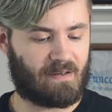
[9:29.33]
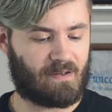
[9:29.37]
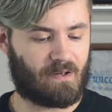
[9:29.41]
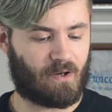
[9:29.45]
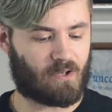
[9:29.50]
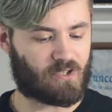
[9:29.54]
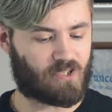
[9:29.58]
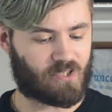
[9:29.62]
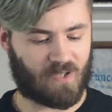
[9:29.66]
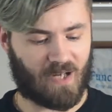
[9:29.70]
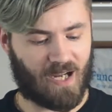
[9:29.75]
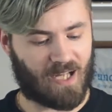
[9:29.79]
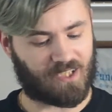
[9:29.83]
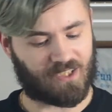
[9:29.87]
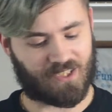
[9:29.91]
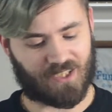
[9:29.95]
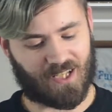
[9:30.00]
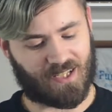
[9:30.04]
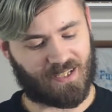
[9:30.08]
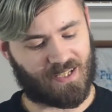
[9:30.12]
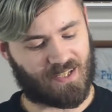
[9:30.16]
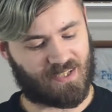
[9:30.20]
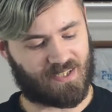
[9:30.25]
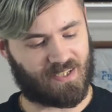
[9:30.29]
No scratches
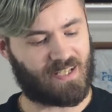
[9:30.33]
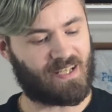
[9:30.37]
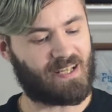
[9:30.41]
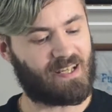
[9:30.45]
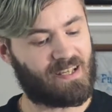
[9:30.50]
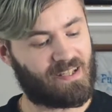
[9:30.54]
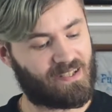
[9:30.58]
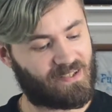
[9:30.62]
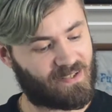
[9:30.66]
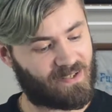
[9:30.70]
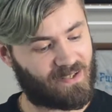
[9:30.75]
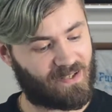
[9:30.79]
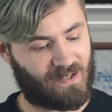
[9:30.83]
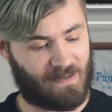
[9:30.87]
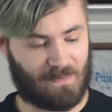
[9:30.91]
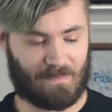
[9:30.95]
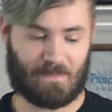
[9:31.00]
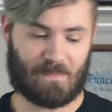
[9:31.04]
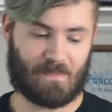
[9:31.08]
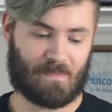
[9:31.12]
on this either.